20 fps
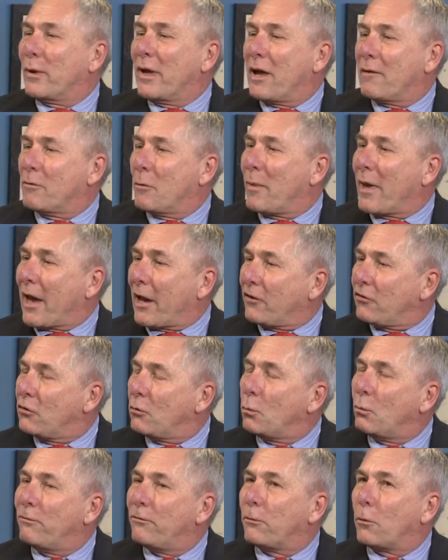we have a
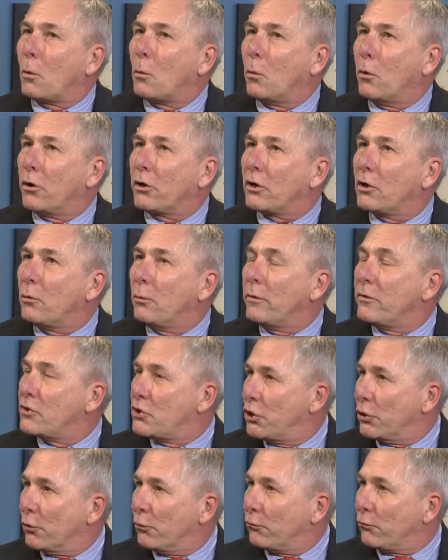passion for working with
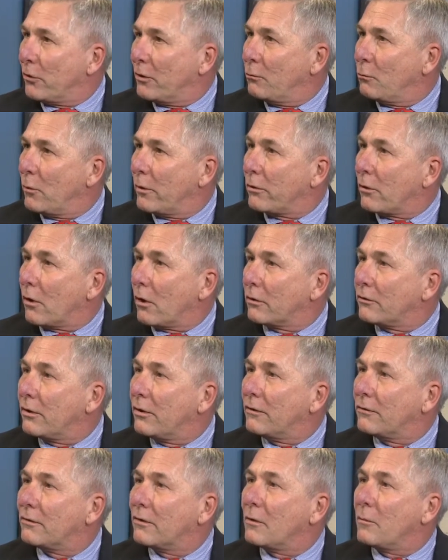children with
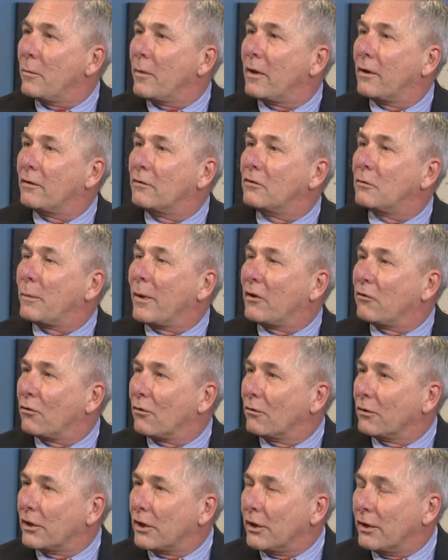autism and
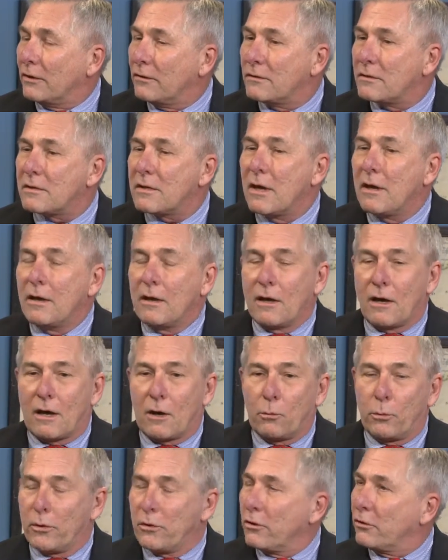special needs.
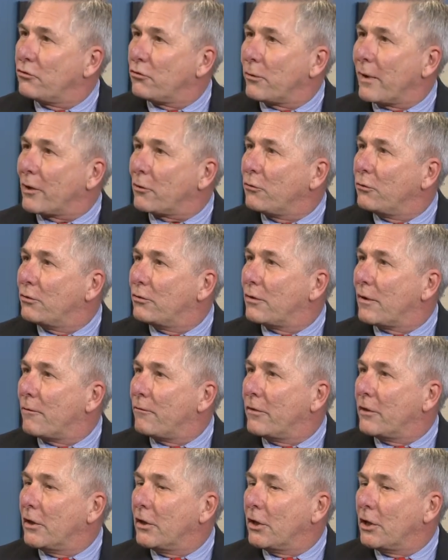Uh, we're the directors
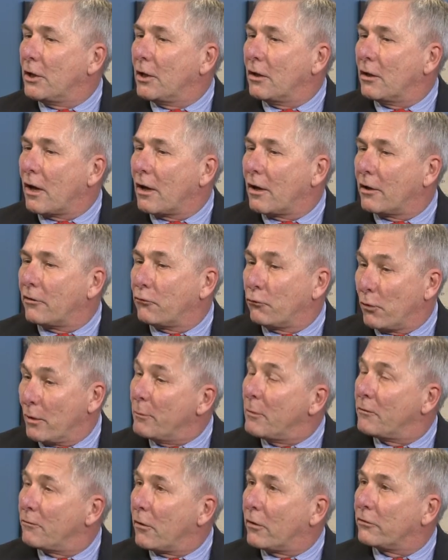of the uh,
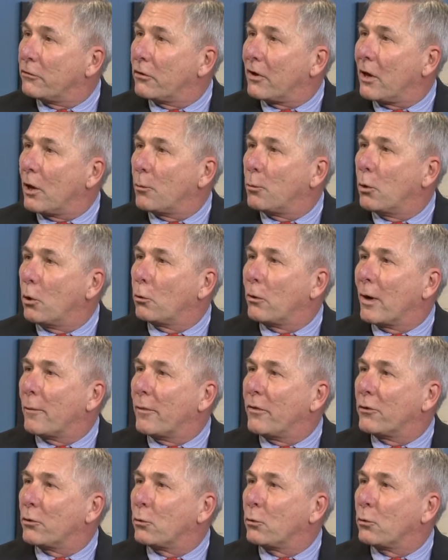treatment foster care program at